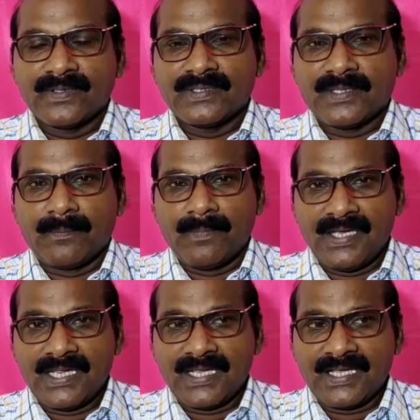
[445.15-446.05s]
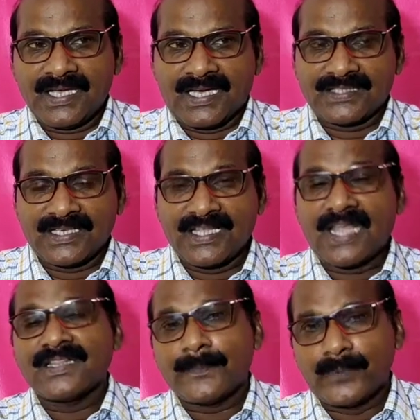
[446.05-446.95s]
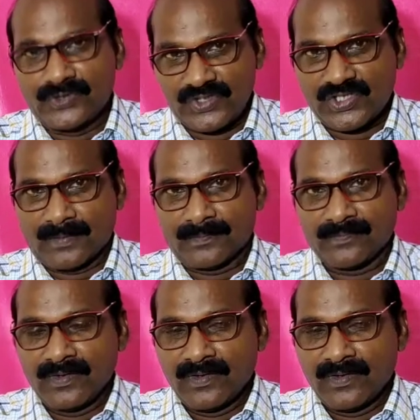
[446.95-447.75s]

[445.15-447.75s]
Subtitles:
the meaning other than the position.